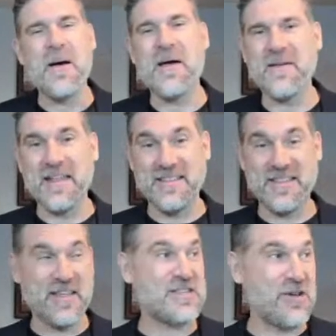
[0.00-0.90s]
and
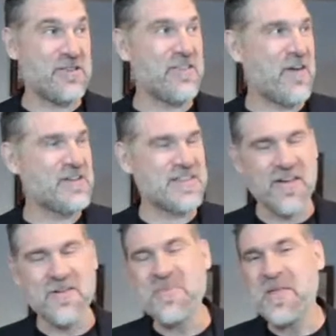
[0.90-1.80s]
took this
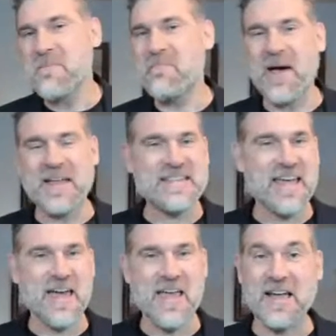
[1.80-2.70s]
photo, but
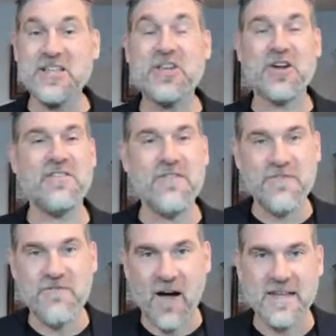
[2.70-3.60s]
I couldn't
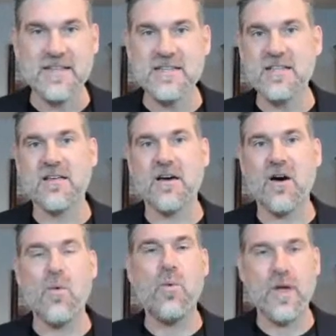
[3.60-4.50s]
find
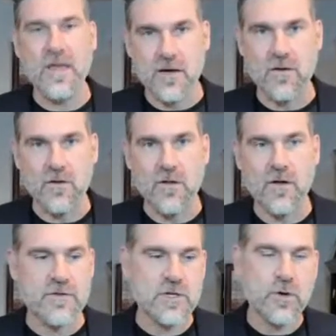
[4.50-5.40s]
a wheel
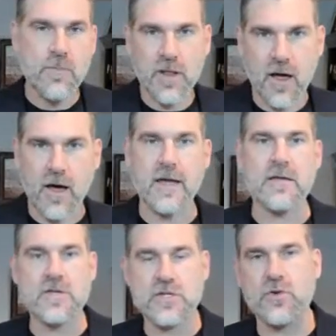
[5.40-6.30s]
to apply
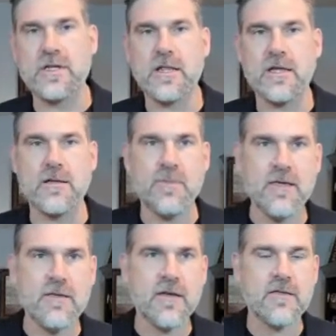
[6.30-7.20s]
storytelling in
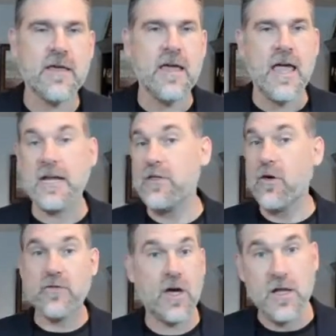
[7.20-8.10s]
business. And in
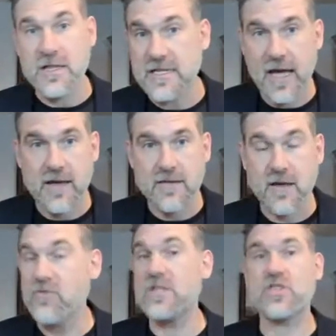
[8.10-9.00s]
those early days, I
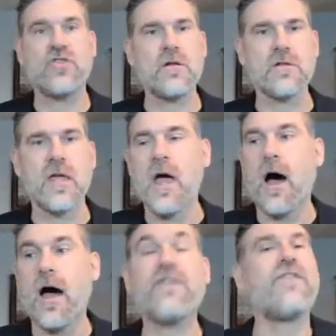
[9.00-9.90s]
really struggled.
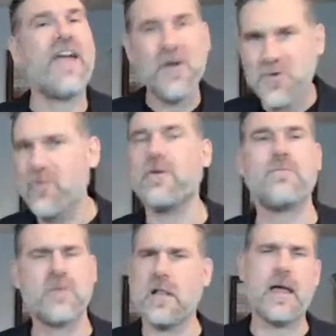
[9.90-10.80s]
I found all the
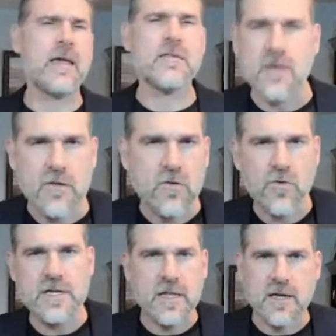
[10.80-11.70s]
classic
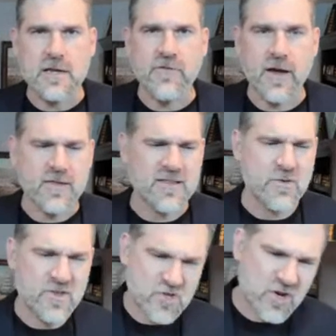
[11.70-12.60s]
storytelling advice and I
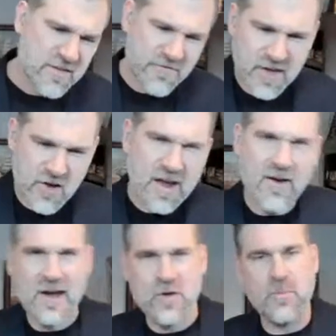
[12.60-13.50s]
was trying to figure
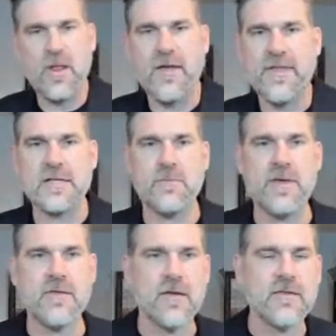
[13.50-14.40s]
out how to apply that to
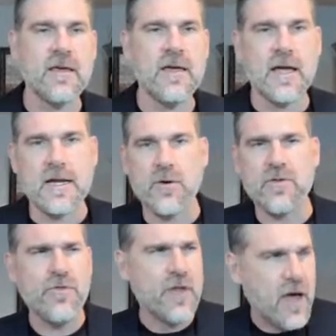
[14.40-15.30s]
business. And I was
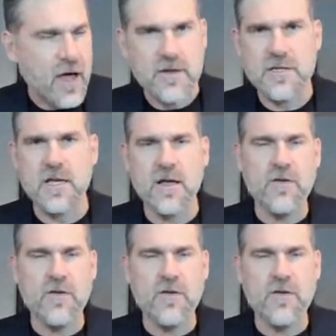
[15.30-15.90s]
on the hunt